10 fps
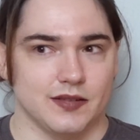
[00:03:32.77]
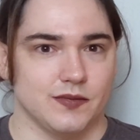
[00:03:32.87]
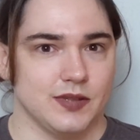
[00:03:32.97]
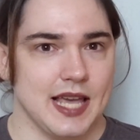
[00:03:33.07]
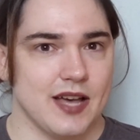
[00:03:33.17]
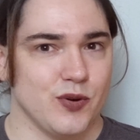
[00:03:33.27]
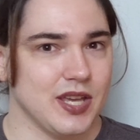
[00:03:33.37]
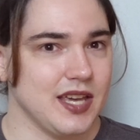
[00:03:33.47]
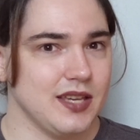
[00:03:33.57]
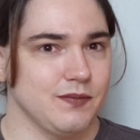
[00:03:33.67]
yeah,
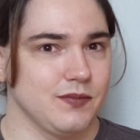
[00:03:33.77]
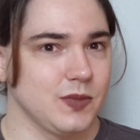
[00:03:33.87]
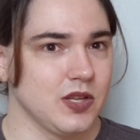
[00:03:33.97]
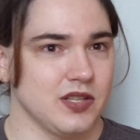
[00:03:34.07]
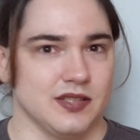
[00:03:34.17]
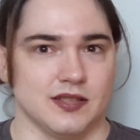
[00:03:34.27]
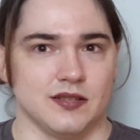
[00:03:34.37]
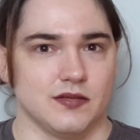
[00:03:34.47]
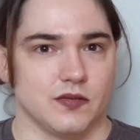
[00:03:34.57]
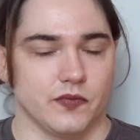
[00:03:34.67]
okay, good,
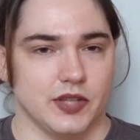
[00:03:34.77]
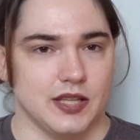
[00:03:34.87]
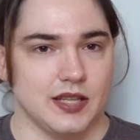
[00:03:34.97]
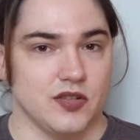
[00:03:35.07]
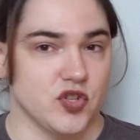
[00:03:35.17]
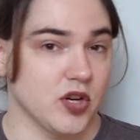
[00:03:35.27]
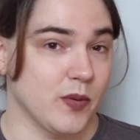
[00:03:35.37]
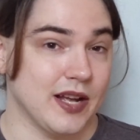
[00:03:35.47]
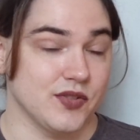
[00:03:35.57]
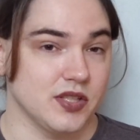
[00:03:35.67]
and then turn
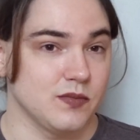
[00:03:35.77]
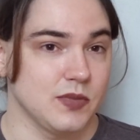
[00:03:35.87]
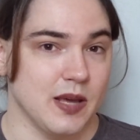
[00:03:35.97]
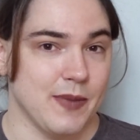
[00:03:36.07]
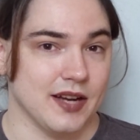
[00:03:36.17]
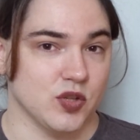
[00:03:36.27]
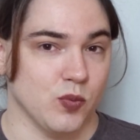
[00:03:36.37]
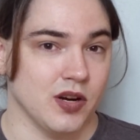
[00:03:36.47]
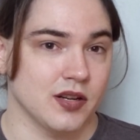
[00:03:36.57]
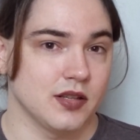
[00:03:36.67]
around to get back to
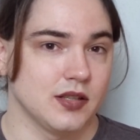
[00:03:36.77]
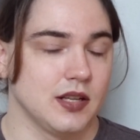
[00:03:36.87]
work.